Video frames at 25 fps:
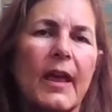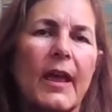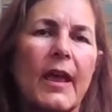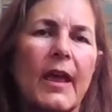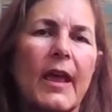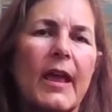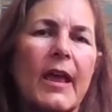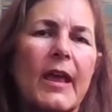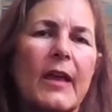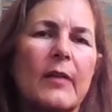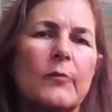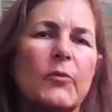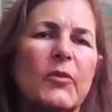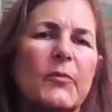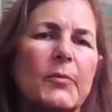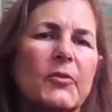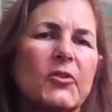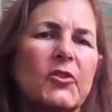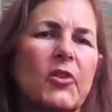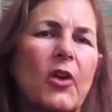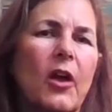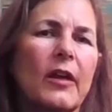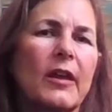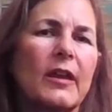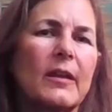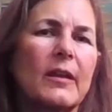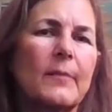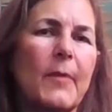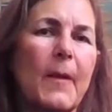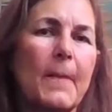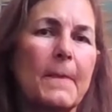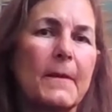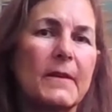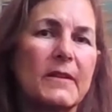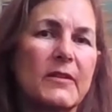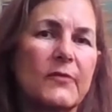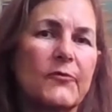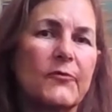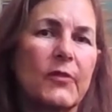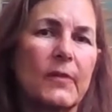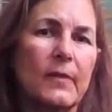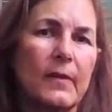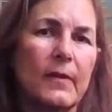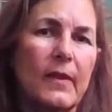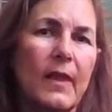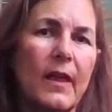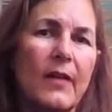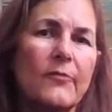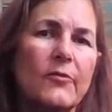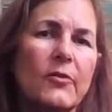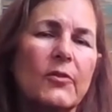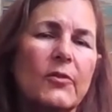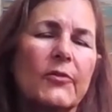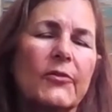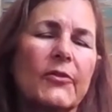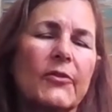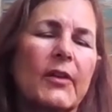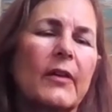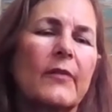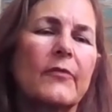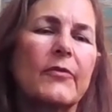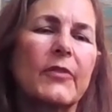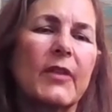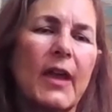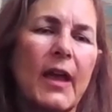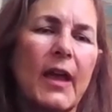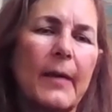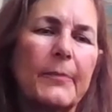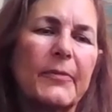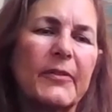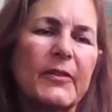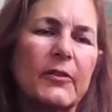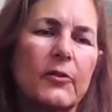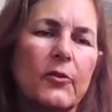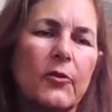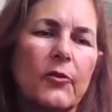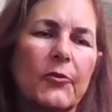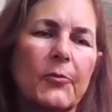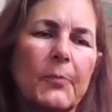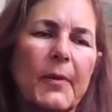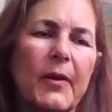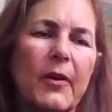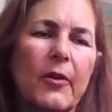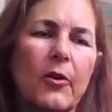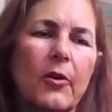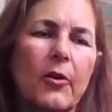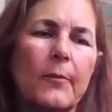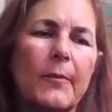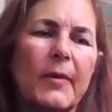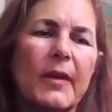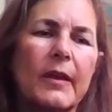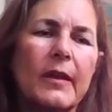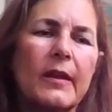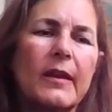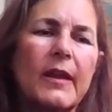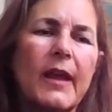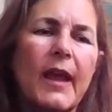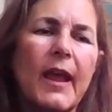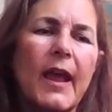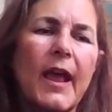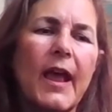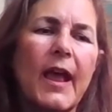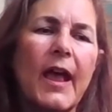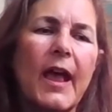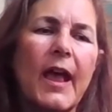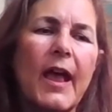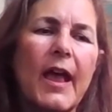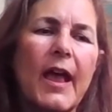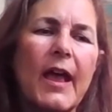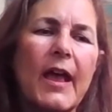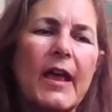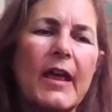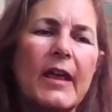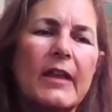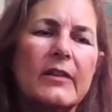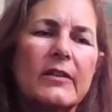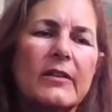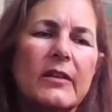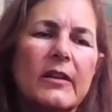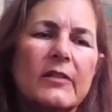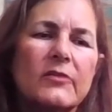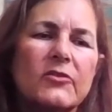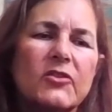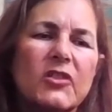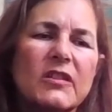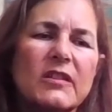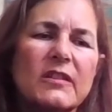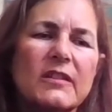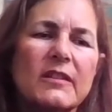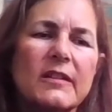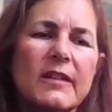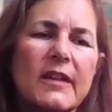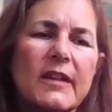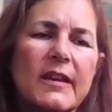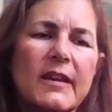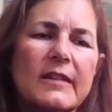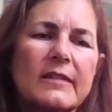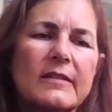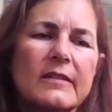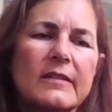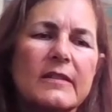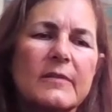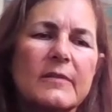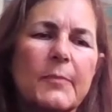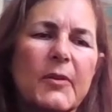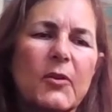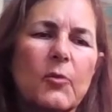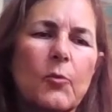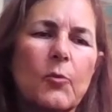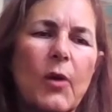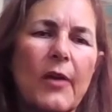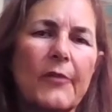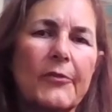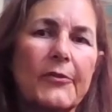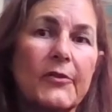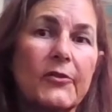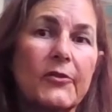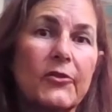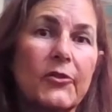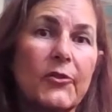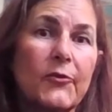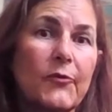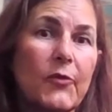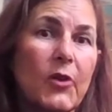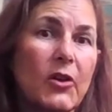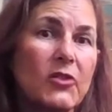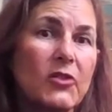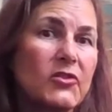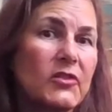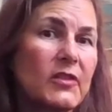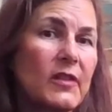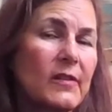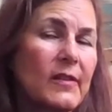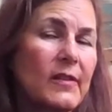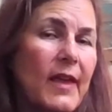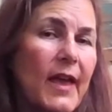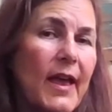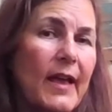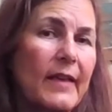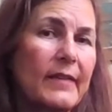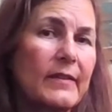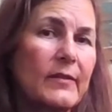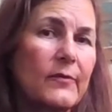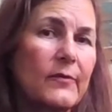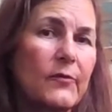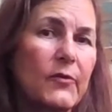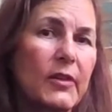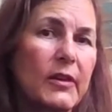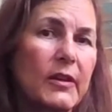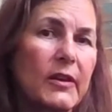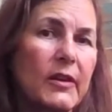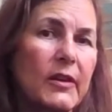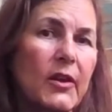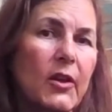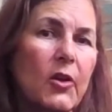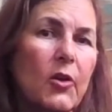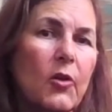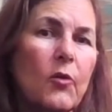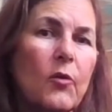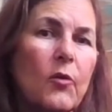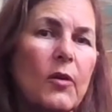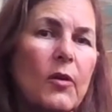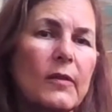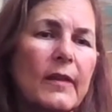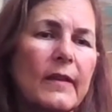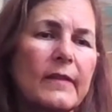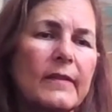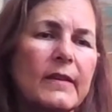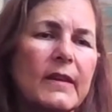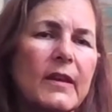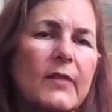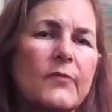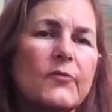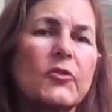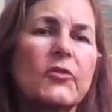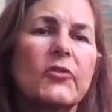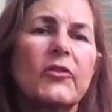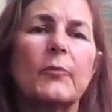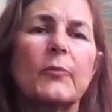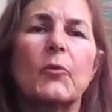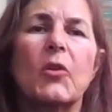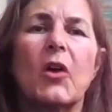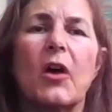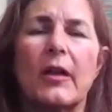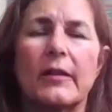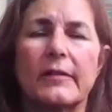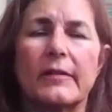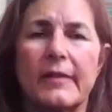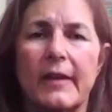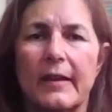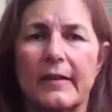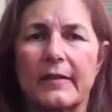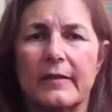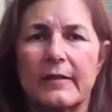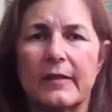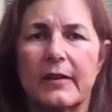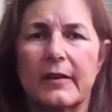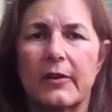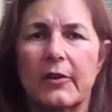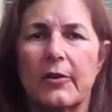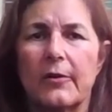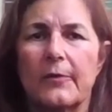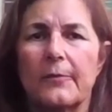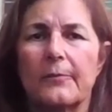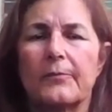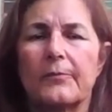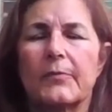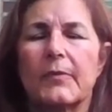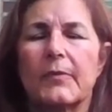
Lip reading: and we've been talking about the different levels of the obstacles pyramid. And just in case it's been a while since you've watched the last video, let's give you some context here.